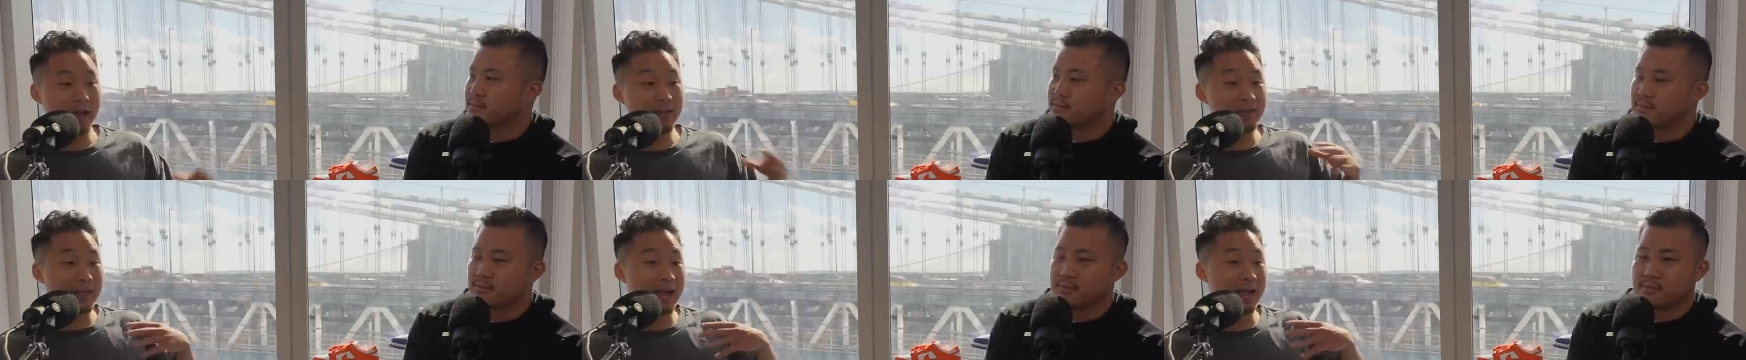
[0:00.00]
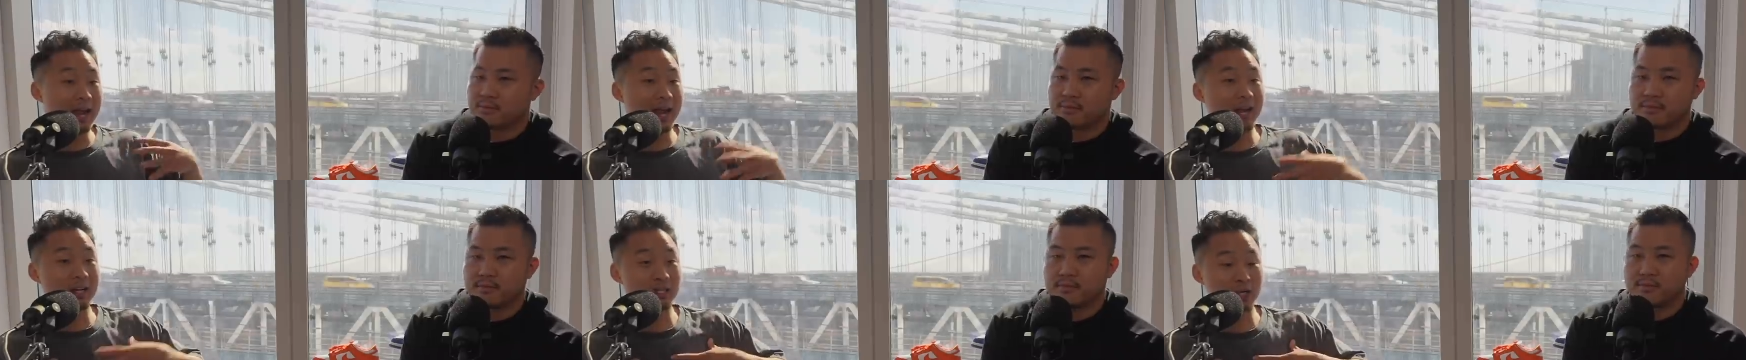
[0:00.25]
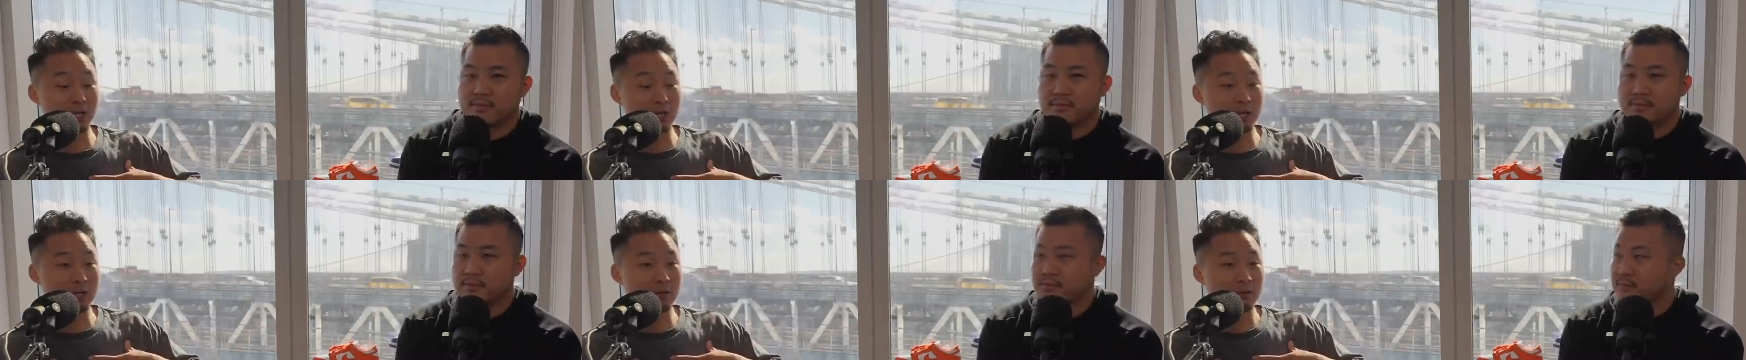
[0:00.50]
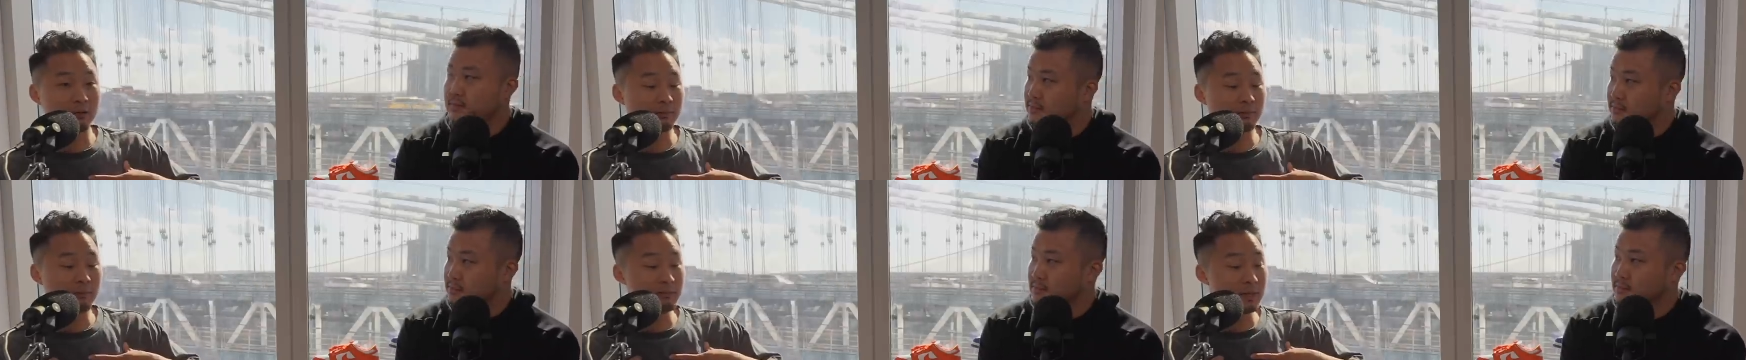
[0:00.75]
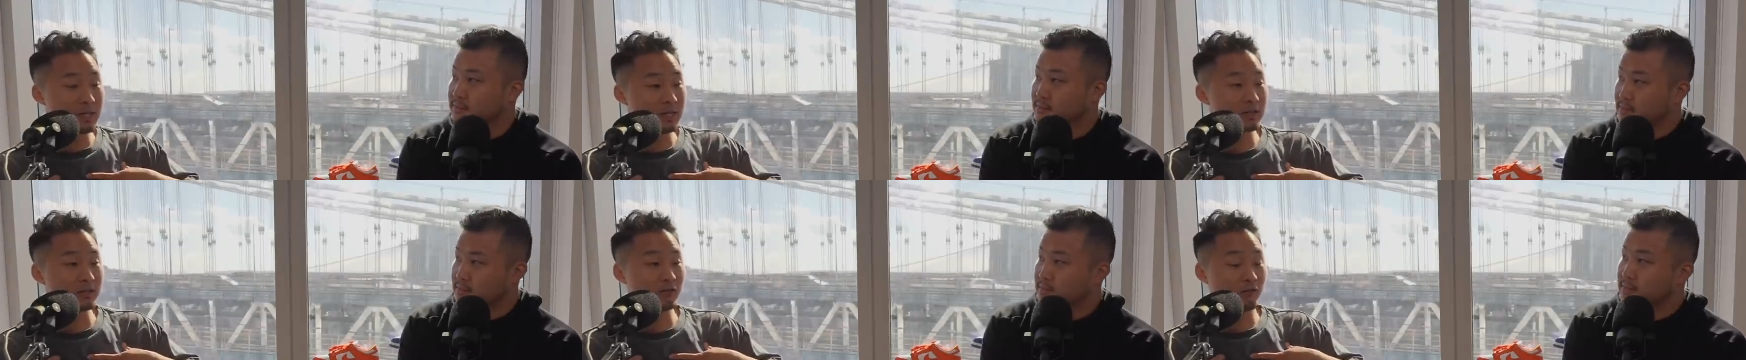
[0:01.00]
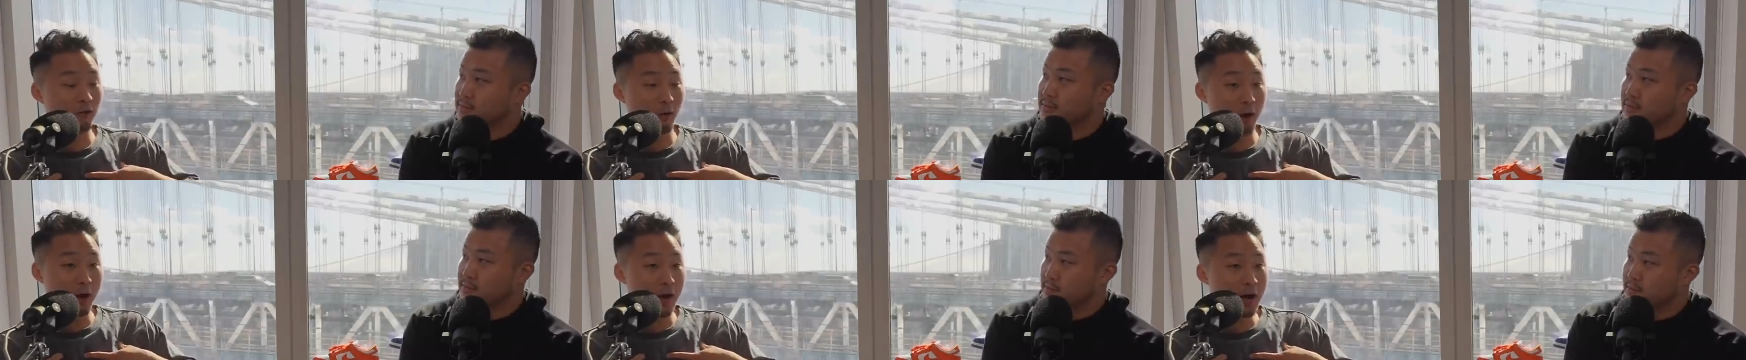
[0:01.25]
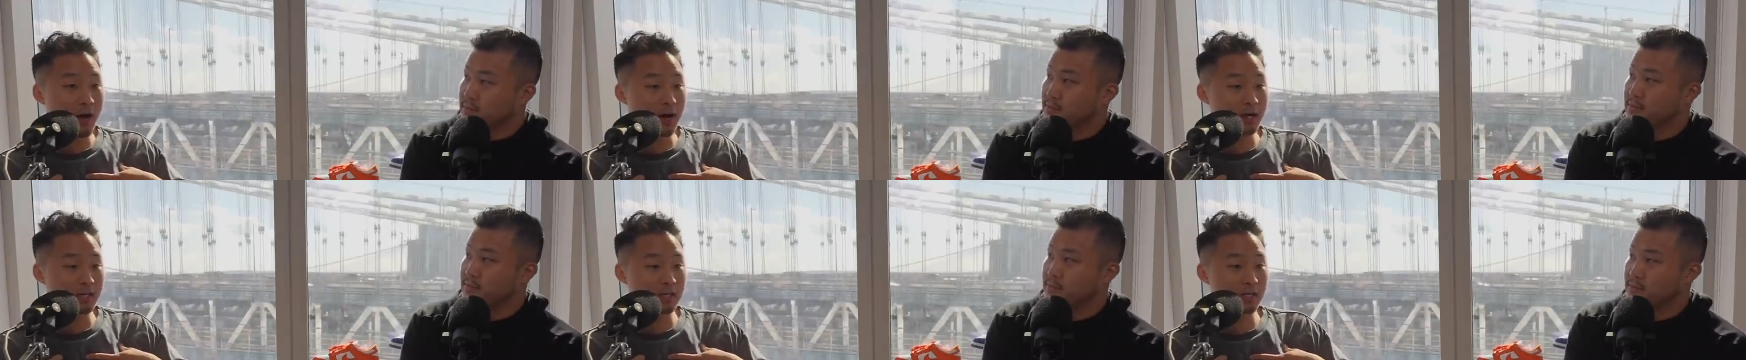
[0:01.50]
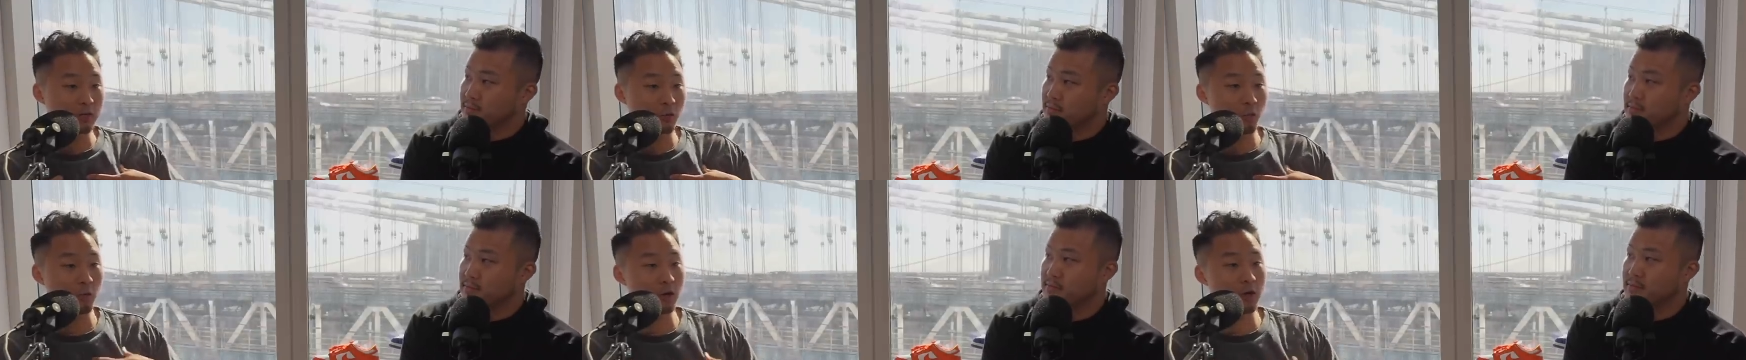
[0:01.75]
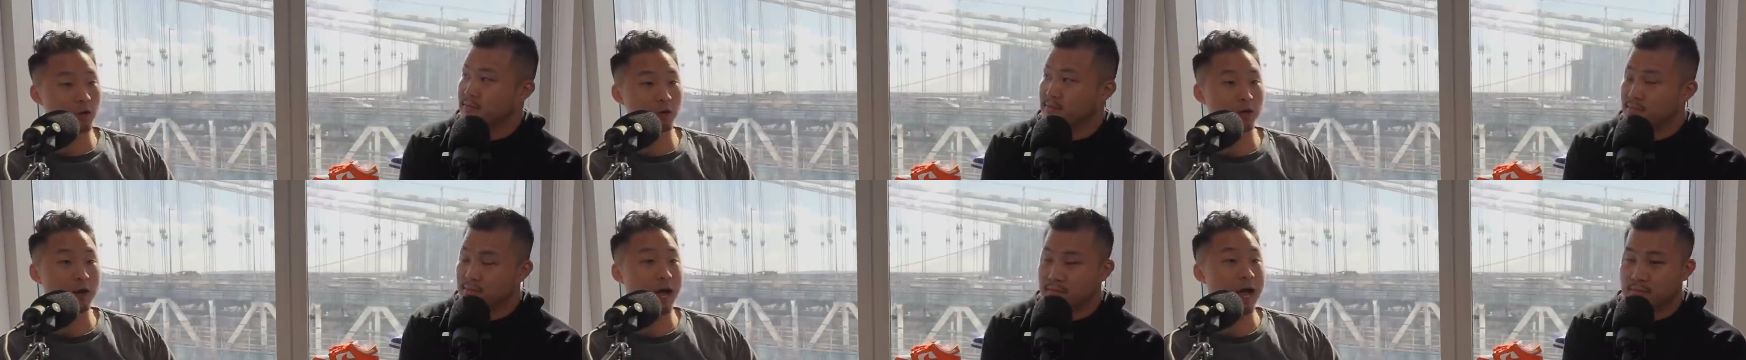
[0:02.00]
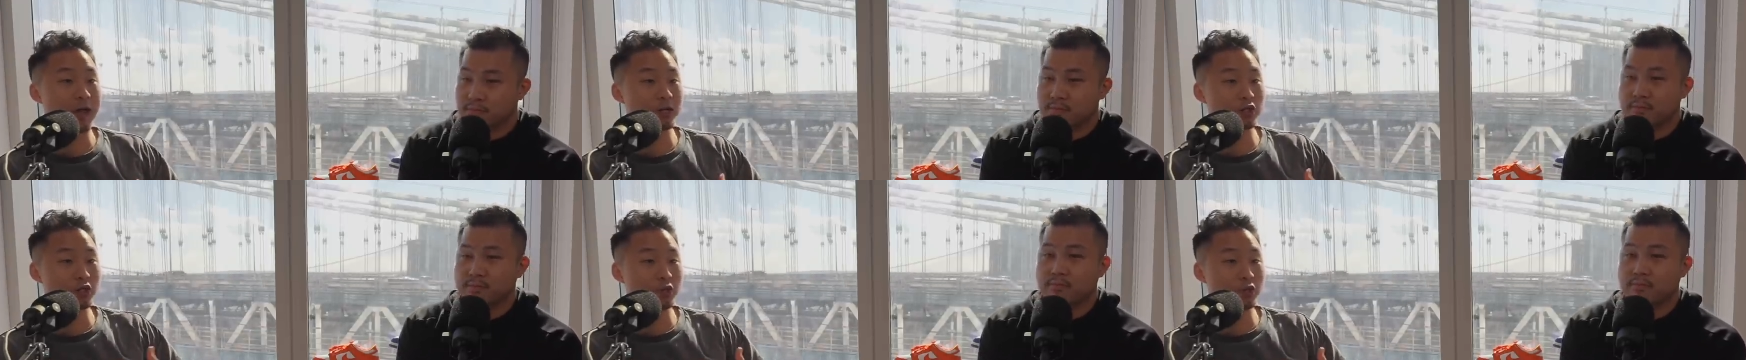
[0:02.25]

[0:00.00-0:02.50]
Speaker 1: And that actually means for us, we are not